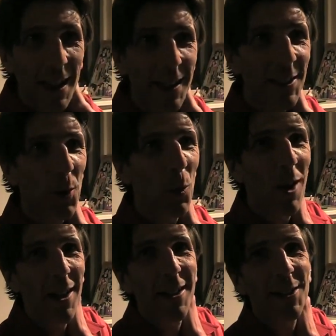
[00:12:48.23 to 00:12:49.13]
And I said,
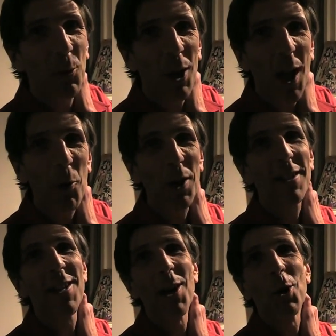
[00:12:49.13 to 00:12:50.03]
why? He said, well, I went
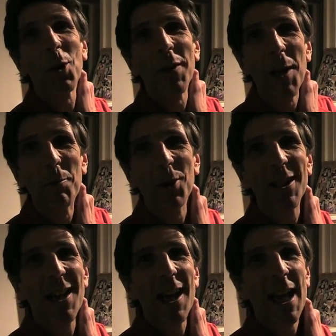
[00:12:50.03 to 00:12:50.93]
to that old
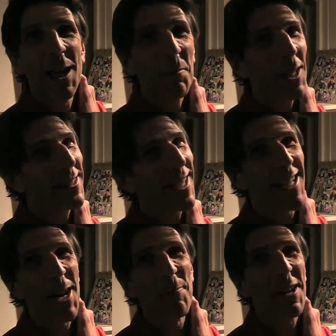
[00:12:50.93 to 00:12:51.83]
neighborhood and I'm not
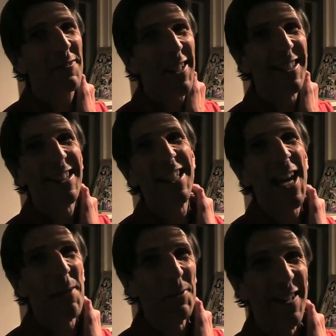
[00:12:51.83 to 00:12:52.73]
taking out my fancy
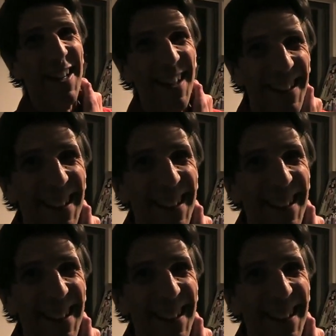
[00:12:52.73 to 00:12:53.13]
camera there.